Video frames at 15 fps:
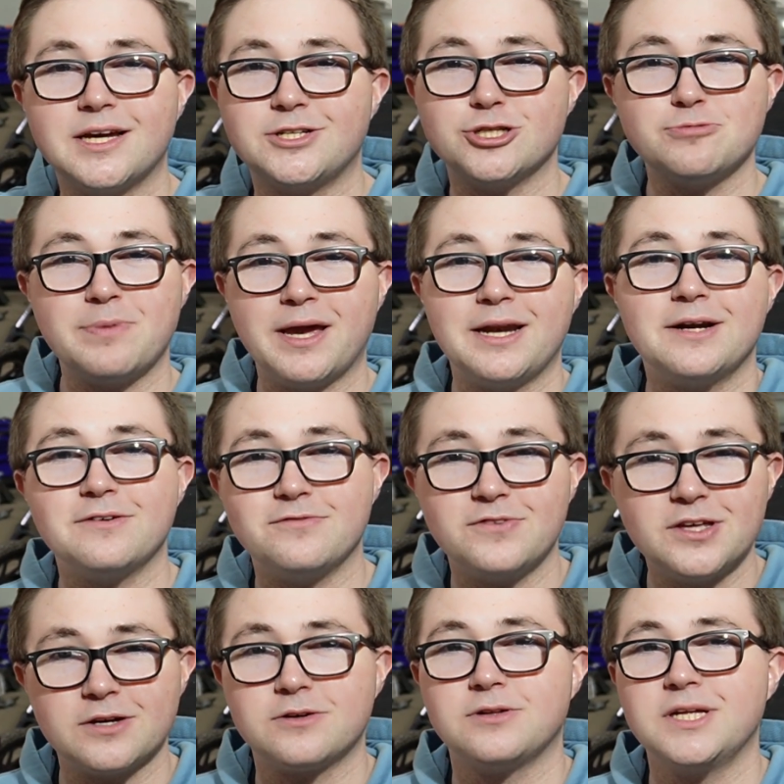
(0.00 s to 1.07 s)
I just painted a
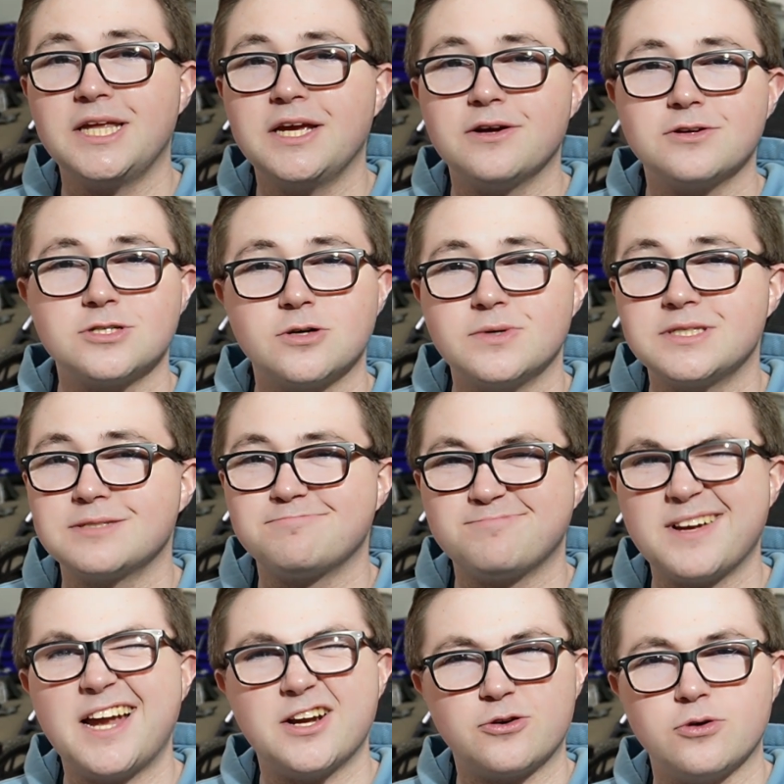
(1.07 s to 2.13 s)
vehicle in here, so it's
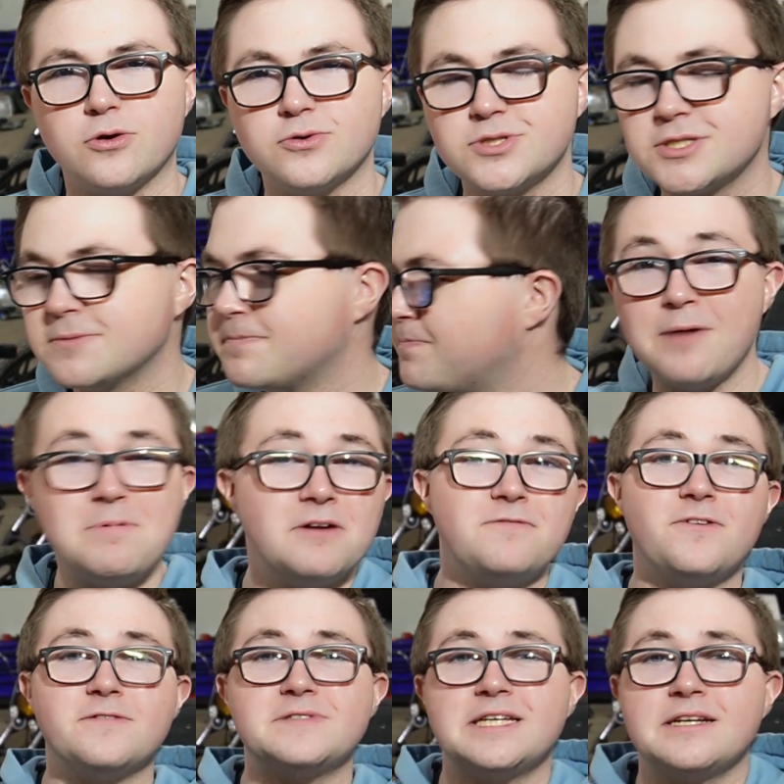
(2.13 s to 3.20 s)
kind of gross. I paid
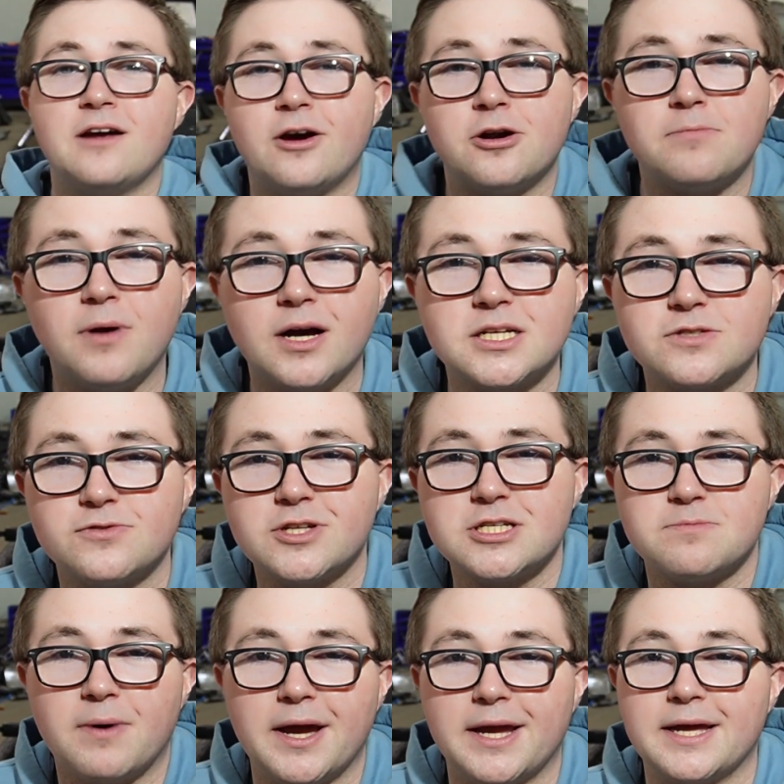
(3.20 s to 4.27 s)
$1,500 for this
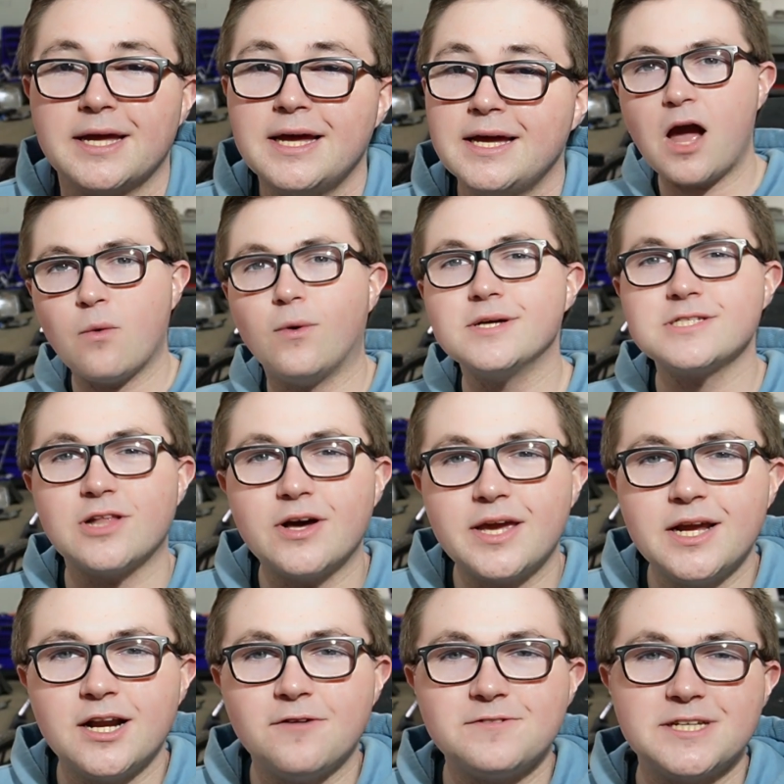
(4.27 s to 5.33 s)
bike. I was
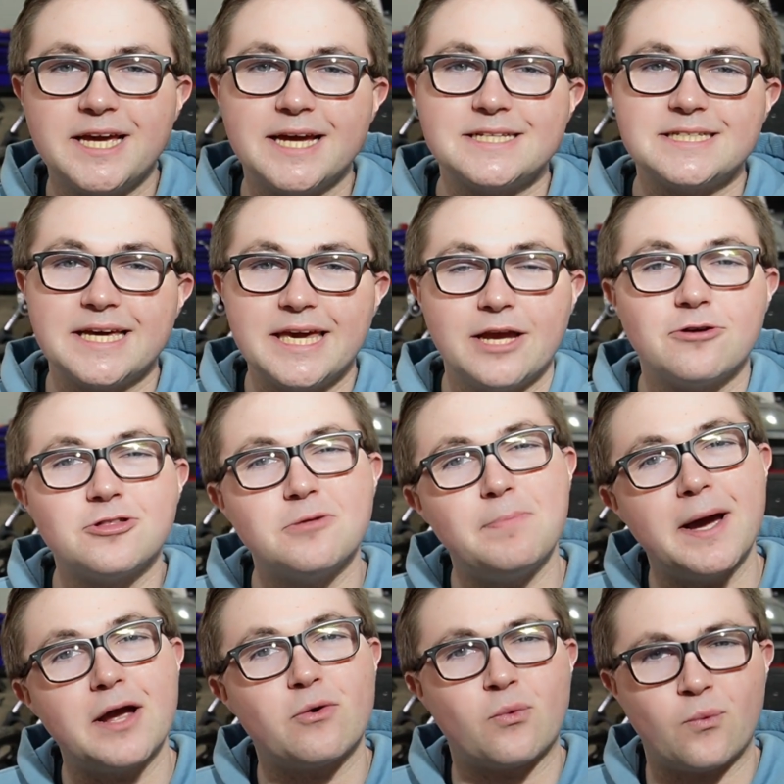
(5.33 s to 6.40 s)
lucky enough to get to hear the
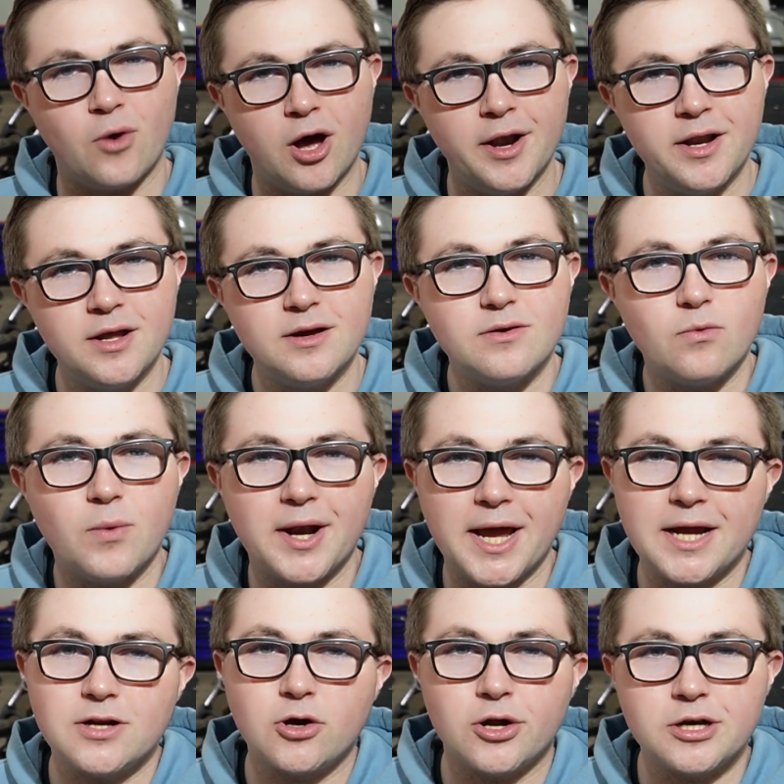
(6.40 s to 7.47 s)
bike run when
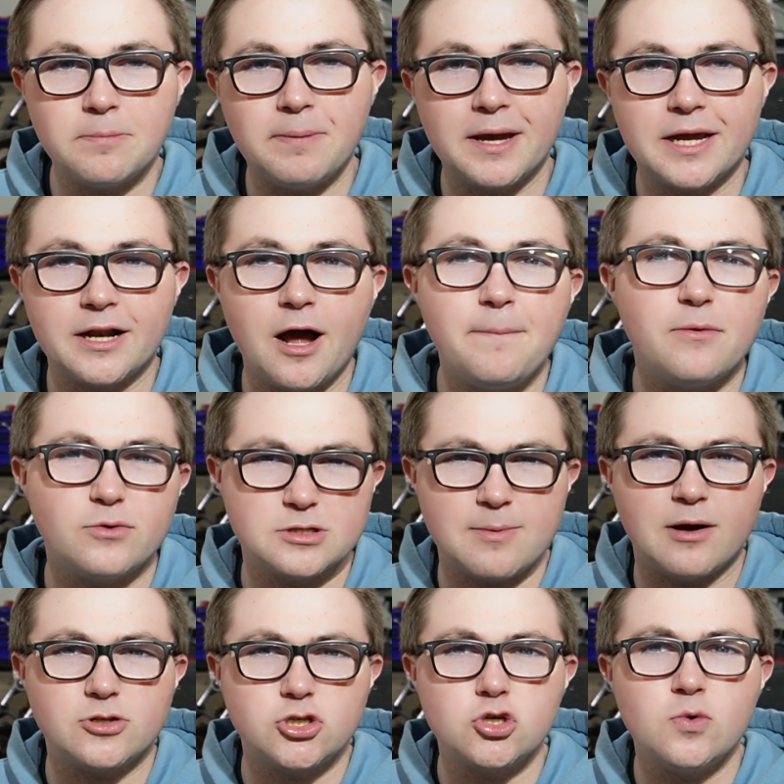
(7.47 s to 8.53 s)
I had gone to pick it up. It was
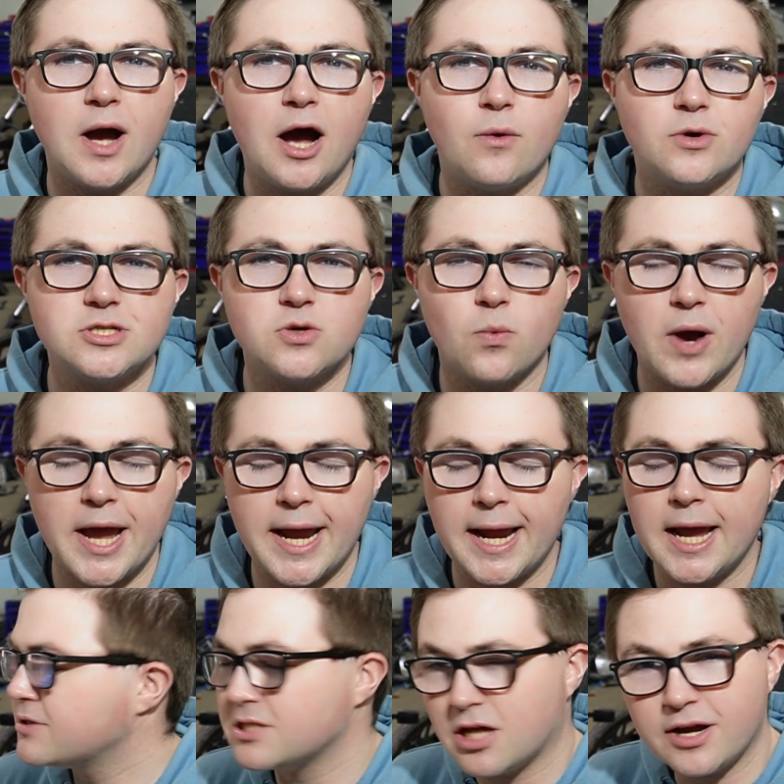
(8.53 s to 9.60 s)
about 2 hours away.
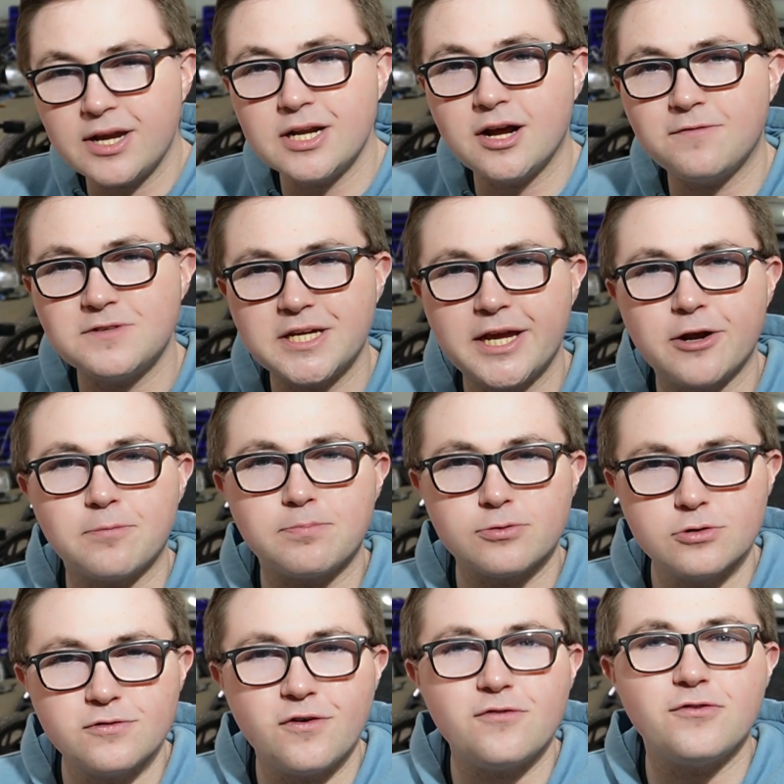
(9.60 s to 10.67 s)
I was lucky enough to hear
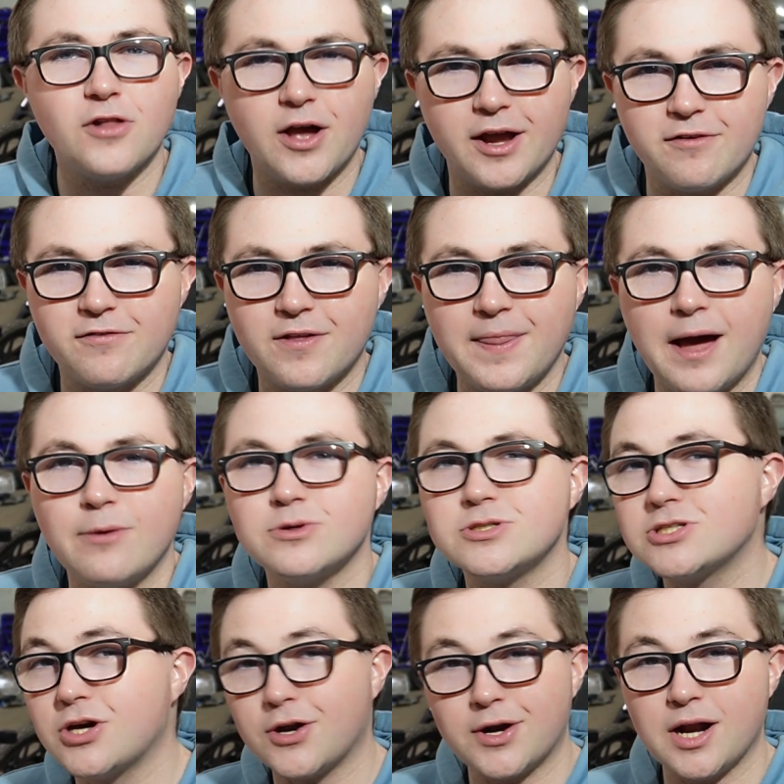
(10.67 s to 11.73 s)
proof of life, and that was
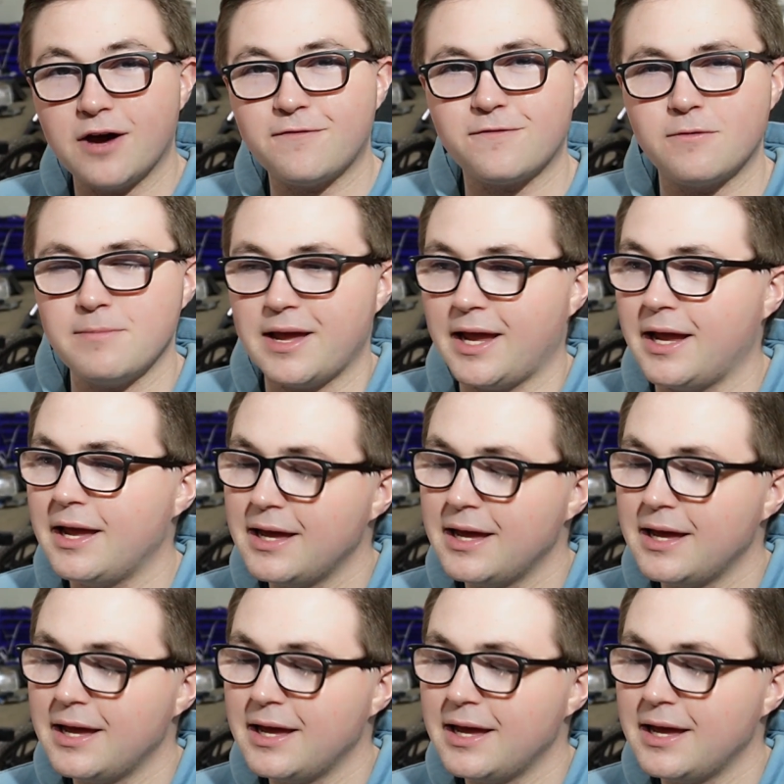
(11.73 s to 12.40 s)
good enough for me.